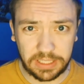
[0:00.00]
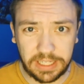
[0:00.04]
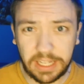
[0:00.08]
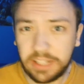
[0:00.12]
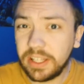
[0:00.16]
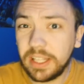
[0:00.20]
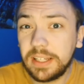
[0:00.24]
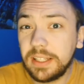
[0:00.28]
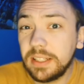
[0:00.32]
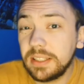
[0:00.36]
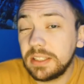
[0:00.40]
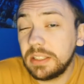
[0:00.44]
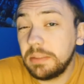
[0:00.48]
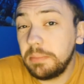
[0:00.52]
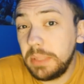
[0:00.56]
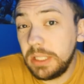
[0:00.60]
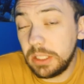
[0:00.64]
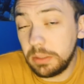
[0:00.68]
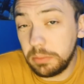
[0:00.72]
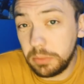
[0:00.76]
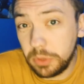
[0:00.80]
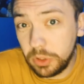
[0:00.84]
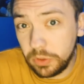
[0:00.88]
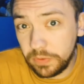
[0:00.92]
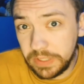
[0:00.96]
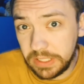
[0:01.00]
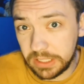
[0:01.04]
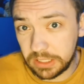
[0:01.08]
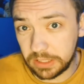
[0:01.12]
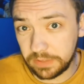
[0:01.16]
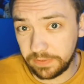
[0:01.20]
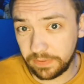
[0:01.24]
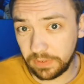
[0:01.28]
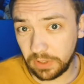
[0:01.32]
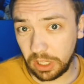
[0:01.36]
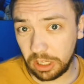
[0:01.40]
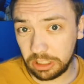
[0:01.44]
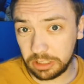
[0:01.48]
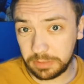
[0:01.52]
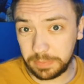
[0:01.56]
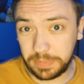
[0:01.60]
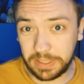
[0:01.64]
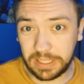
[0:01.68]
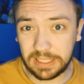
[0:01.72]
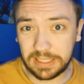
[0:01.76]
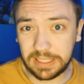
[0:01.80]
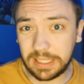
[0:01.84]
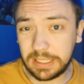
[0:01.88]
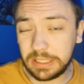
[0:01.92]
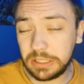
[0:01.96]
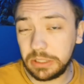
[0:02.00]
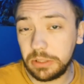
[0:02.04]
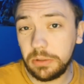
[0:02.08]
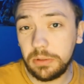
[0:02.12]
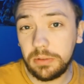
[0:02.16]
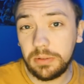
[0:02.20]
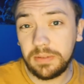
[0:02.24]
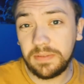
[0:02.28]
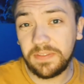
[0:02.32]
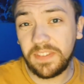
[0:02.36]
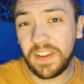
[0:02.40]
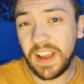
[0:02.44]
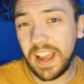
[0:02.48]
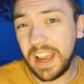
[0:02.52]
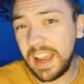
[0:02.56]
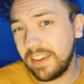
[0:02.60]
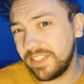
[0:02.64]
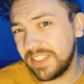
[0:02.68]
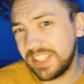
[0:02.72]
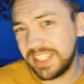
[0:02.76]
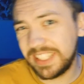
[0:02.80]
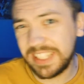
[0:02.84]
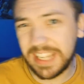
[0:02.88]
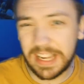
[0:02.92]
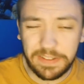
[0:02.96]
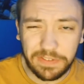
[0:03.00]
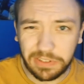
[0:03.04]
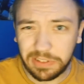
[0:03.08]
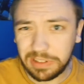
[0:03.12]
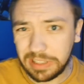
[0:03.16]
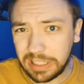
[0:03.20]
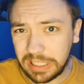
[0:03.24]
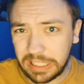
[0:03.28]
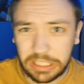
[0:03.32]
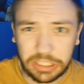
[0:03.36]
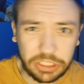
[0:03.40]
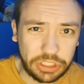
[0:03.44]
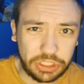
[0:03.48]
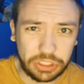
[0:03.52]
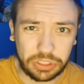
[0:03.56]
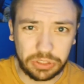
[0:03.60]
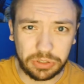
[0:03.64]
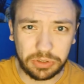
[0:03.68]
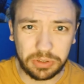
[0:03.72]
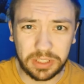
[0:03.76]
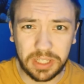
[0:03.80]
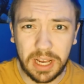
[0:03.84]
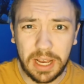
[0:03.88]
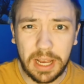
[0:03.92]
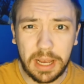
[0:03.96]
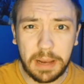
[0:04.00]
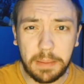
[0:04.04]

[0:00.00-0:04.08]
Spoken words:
Now, that doesn't mean the movie is flawless, because I do have several issues,